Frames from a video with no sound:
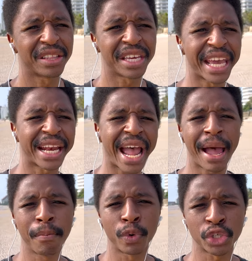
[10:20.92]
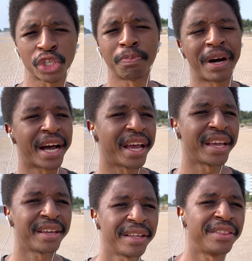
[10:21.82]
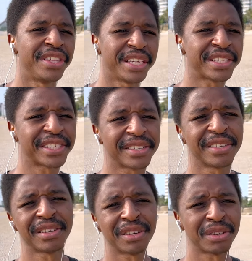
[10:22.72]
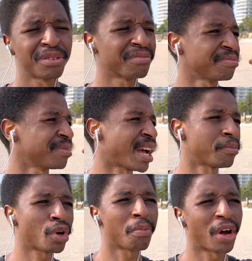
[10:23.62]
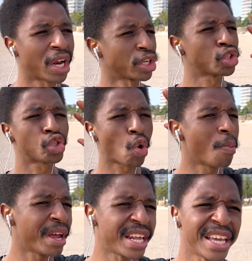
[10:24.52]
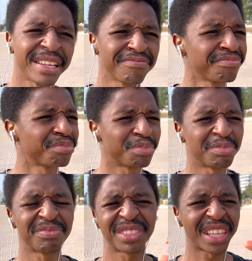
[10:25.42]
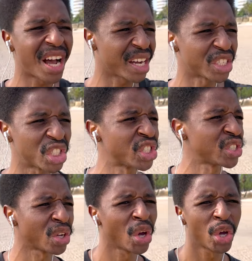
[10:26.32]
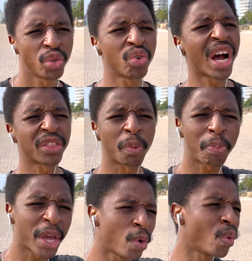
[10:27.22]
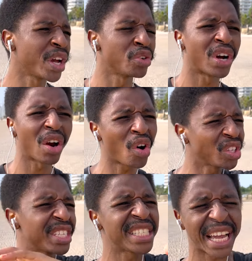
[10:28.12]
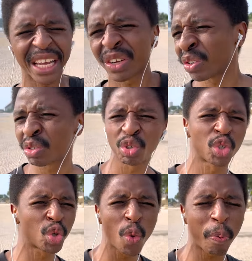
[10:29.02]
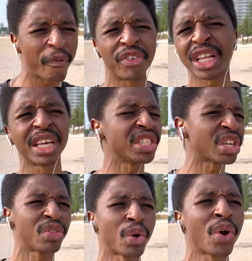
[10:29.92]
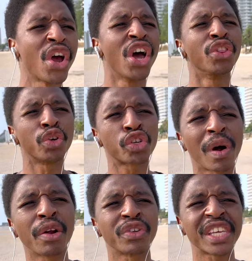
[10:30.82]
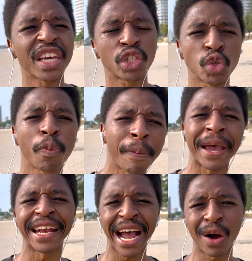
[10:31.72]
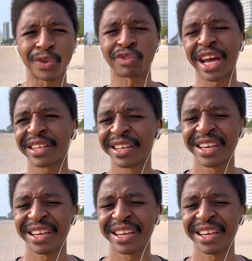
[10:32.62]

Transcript: they get ambushed by this, I'm talking about like so many thugs. You got the Penguin, you got all these like super villains, and they're trying to take Superman out, right?